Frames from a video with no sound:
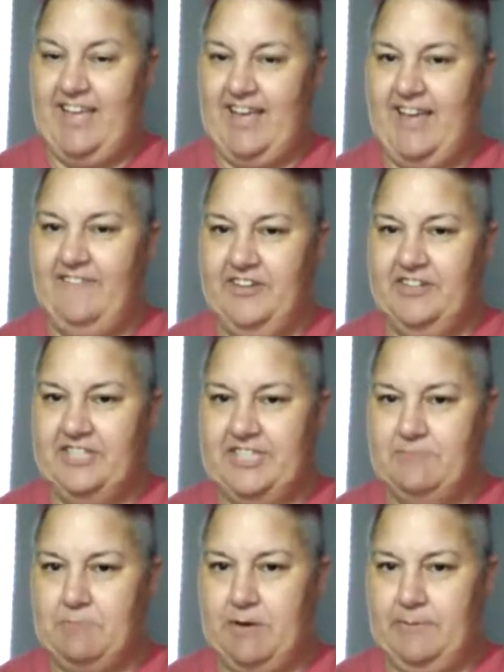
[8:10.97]
I figured
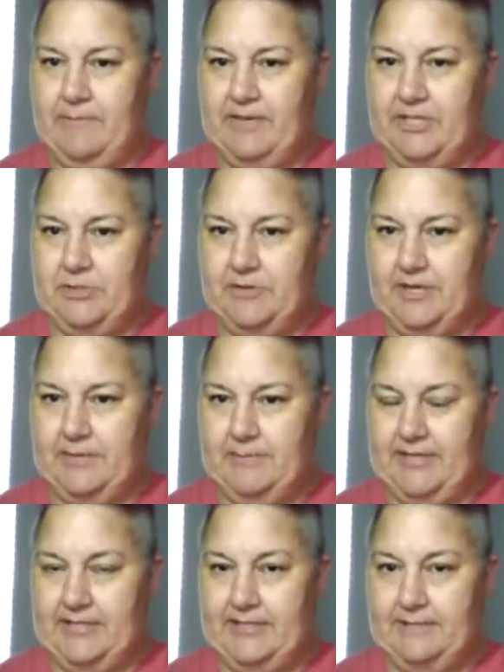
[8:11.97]
she's probably made you a hot
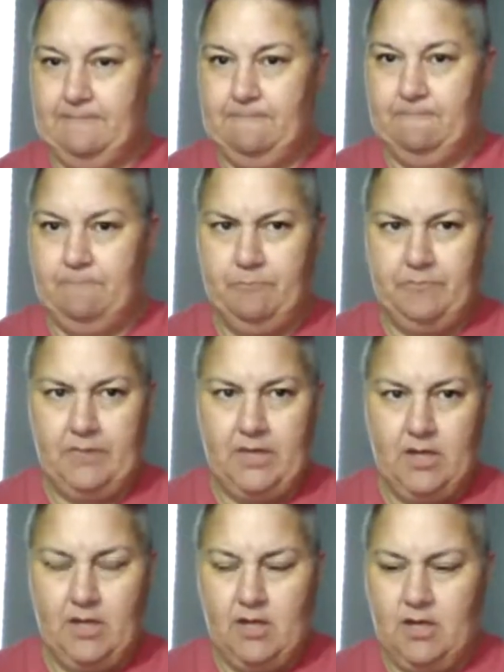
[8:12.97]
mess.
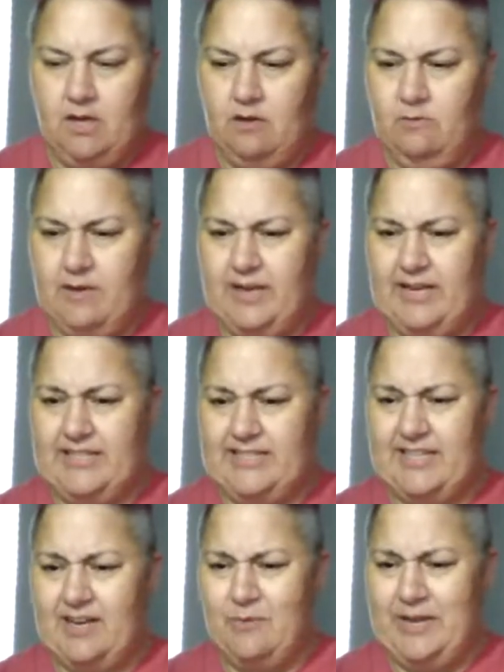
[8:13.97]
Alrighty, is
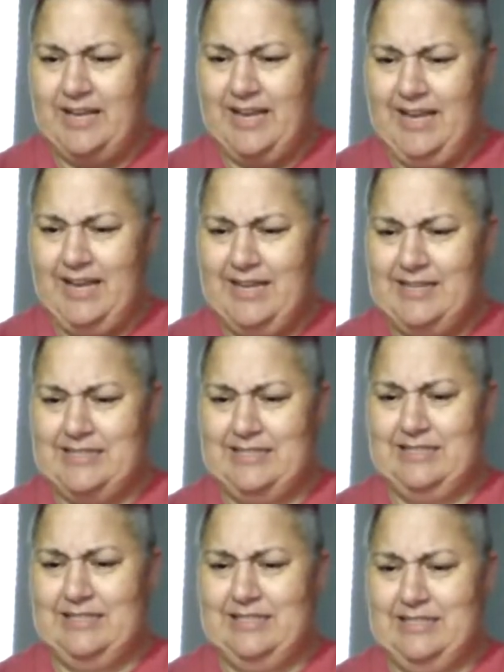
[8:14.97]
that all we
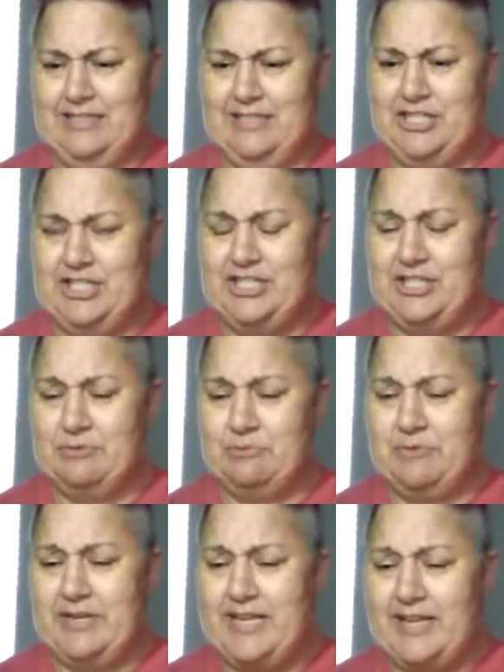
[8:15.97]
got? It's just
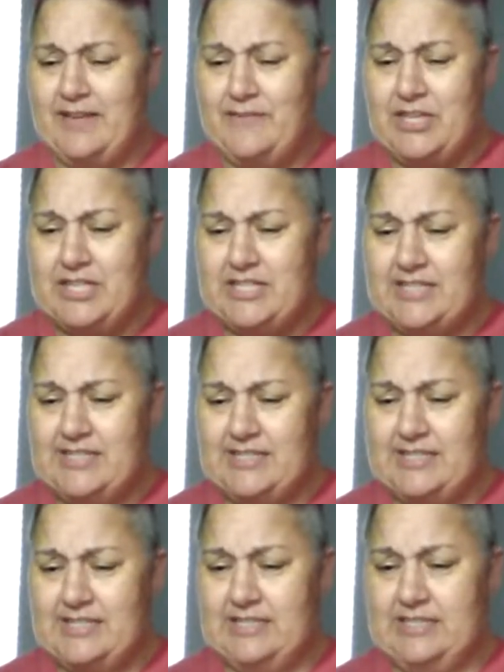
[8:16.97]
3 onions?